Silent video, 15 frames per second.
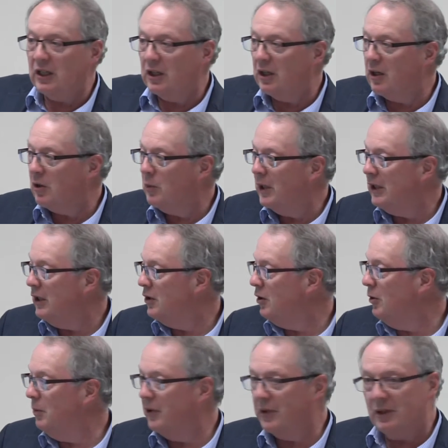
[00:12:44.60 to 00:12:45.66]
in here. What do you
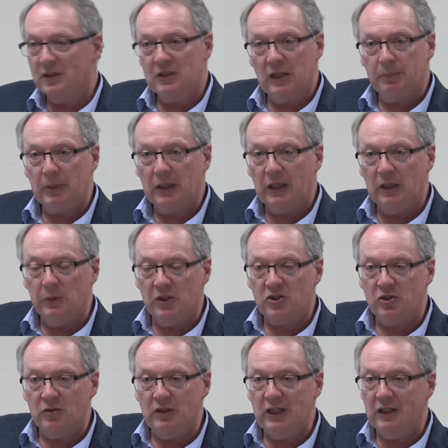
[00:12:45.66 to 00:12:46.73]
do with it? Typically,
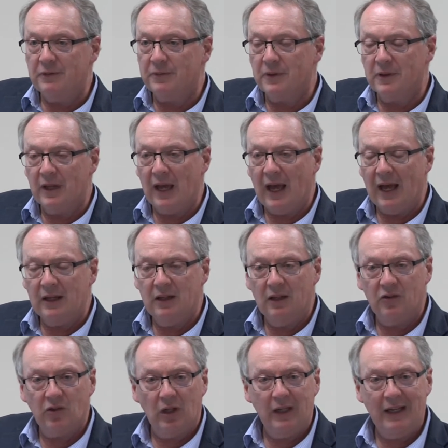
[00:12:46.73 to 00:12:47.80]
what you need for that
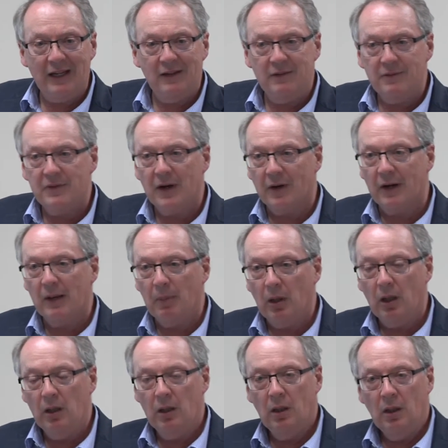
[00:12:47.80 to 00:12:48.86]
is a latent
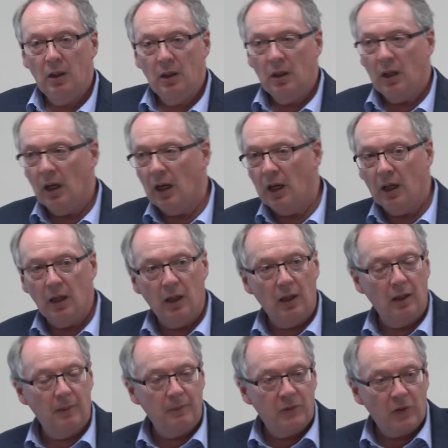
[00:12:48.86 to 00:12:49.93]
variable.
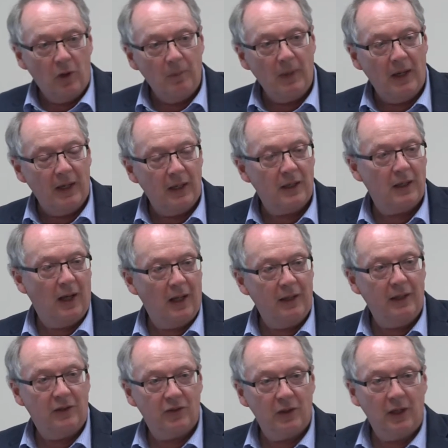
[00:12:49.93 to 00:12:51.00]
So my
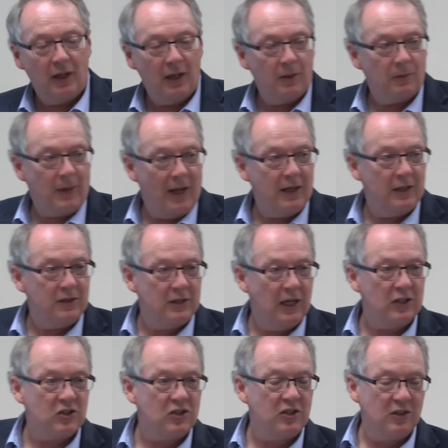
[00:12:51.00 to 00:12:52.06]
colleagues and I read a
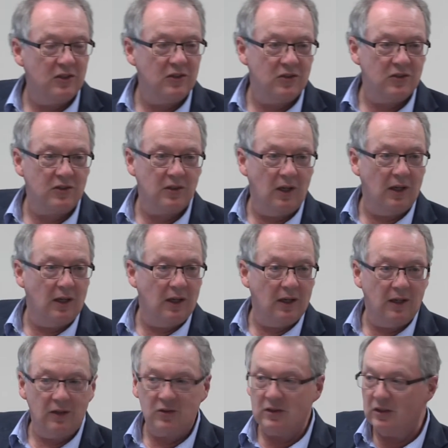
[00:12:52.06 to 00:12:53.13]
Dutch
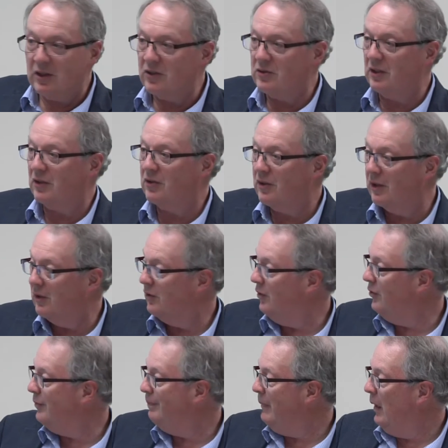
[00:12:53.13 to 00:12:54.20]
statistics
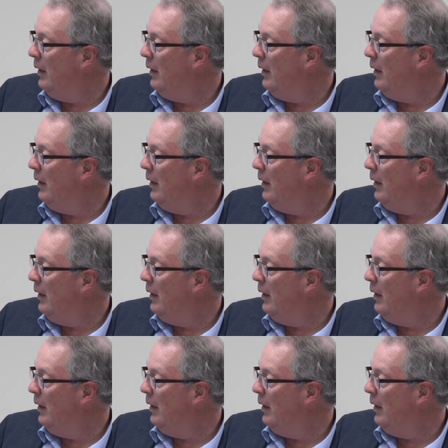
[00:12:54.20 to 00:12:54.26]
thesis.